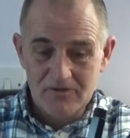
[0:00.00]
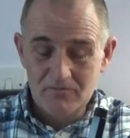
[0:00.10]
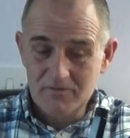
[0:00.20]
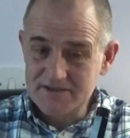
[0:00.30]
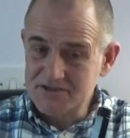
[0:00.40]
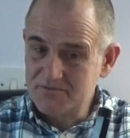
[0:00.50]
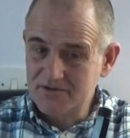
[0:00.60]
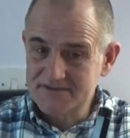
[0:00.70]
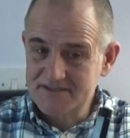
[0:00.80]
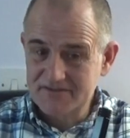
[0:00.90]
which
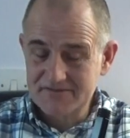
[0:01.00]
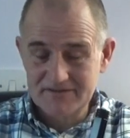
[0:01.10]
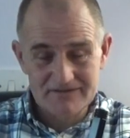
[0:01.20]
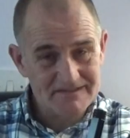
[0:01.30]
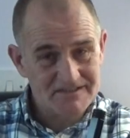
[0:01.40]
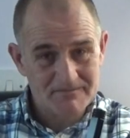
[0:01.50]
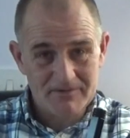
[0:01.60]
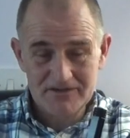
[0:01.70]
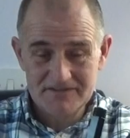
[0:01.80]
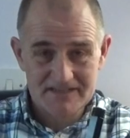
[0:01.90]
was
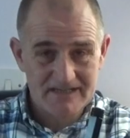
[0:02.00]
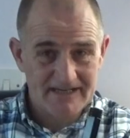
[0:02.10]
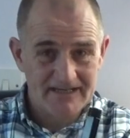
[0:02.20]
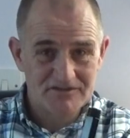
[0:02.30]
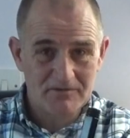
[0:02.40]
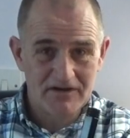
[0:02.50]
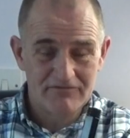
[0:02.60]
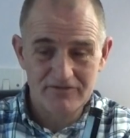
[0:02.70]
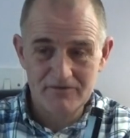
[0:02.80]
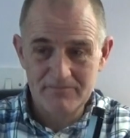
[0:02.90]
supposedly 12
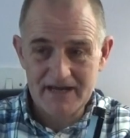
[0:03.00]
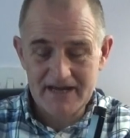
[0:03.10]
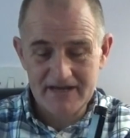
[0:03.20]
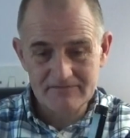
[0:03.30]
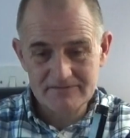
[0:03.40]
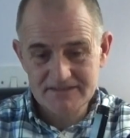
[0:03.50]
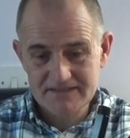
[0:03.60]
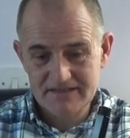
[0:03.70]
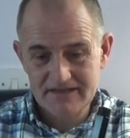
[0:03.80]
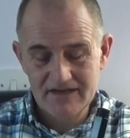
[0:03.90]

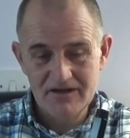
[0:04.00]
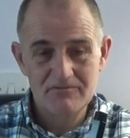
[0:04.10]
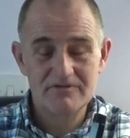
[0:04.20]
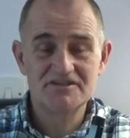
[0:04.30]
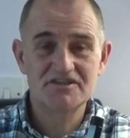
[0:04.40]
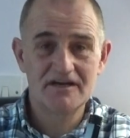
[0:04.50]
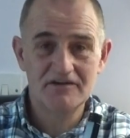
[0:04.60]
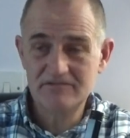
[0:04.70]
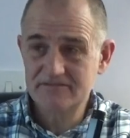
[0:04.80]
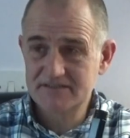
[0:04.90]
foot-pounds, which the
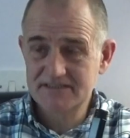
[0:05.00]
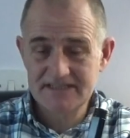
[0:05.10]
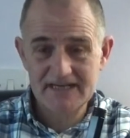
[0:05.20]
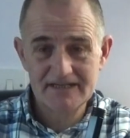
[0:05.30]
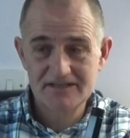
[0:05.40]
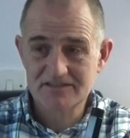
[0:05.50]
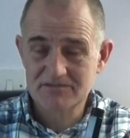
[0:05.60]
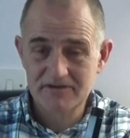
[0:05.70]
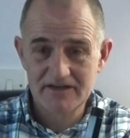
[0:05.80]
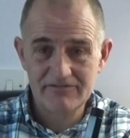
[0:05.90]
owner had tinkered
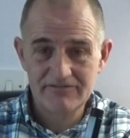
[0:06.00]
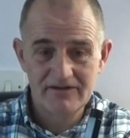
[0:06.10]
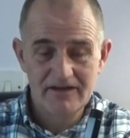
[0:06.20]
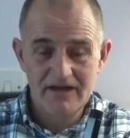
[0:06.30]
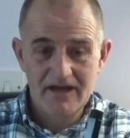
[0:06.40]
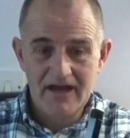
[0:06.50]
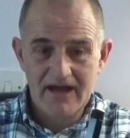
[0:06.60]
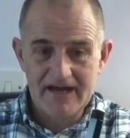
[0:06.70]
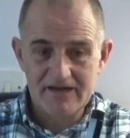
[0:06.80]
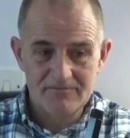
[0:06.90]
with,
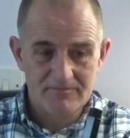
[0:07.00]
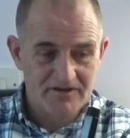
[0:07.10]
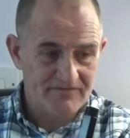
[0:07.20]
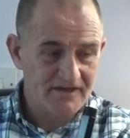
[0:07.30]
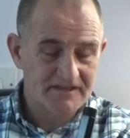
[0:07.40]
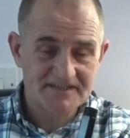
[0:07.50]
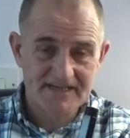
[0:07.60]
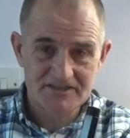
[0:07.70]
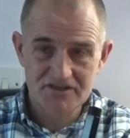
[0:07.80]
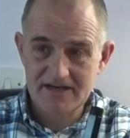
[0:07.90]
and my first
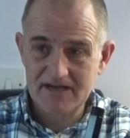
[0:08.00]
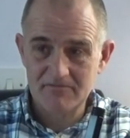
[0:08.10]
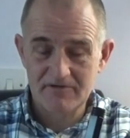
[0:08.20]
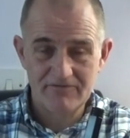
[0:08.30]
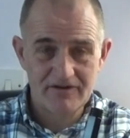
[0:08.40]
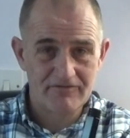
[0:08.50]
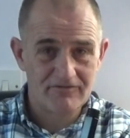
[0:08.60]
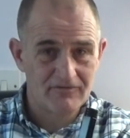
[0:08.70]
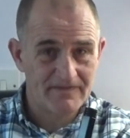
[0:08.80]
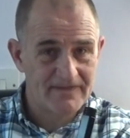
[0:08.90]
session out with it I
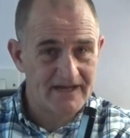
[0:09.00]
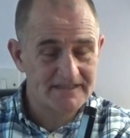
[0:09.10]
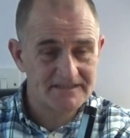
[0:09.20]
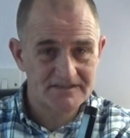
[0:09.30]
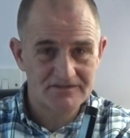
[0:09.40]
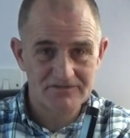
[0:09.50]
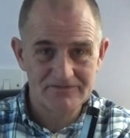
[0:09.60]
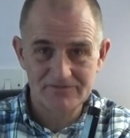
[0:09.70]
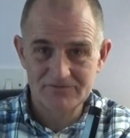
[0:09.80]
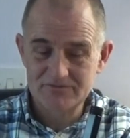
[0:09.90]
thought, that's
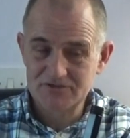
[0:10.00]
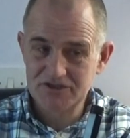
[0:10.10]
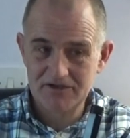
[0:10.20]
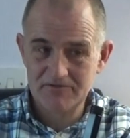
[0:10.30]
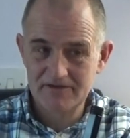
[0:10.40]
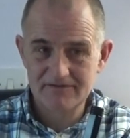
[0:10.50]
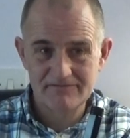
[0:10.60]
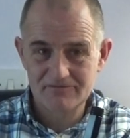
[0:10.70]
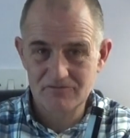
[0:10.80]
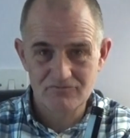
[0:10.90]
shooting
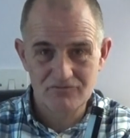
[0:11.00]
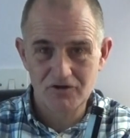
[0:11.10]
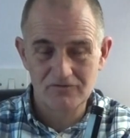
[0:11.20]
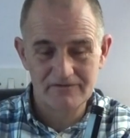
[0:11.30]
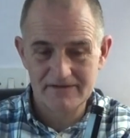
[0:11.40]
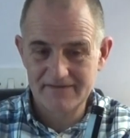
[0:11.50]
wrong,